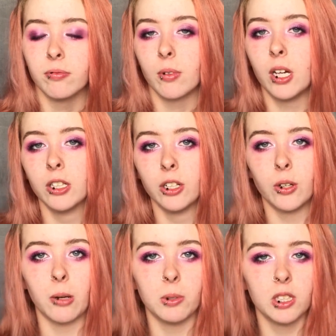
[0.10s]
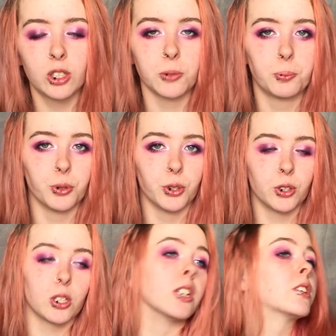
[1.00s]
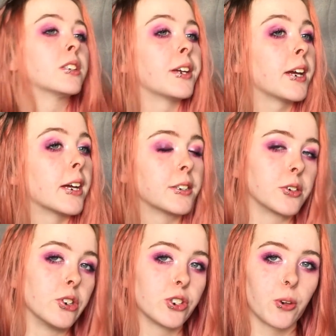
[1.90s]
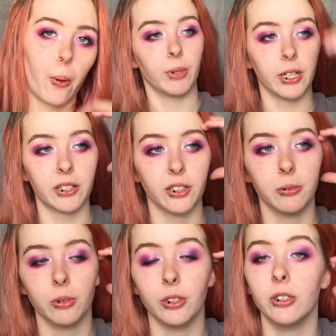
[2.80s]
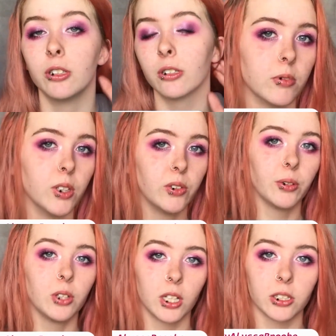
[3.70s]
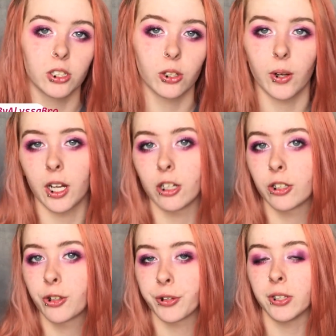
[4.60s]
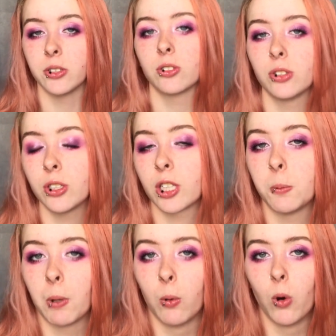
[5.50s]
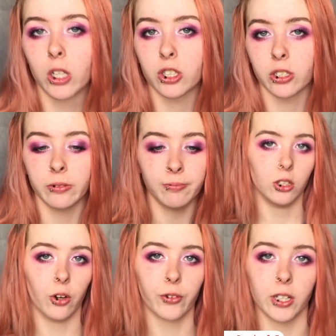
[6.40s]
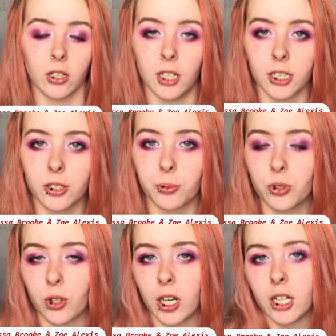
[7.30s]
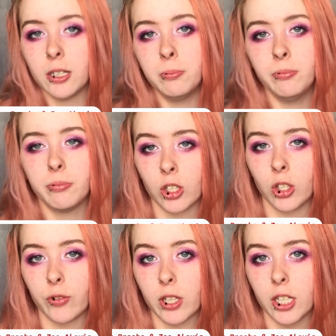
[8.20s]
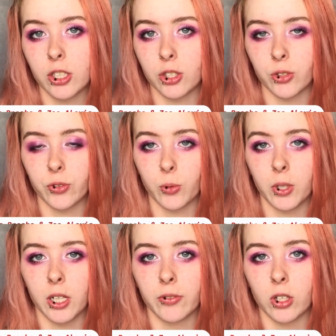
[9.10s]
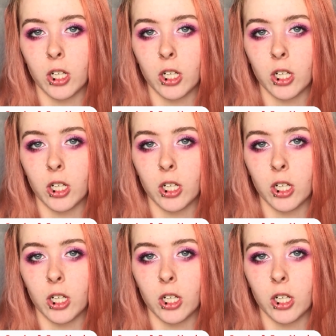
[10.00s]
Hello, I'm Yssabug, and today I did this makeup look. If you would like to know how to create this look, keep on watching. Don't forget to like, subscribe, turn on notifications for whenever I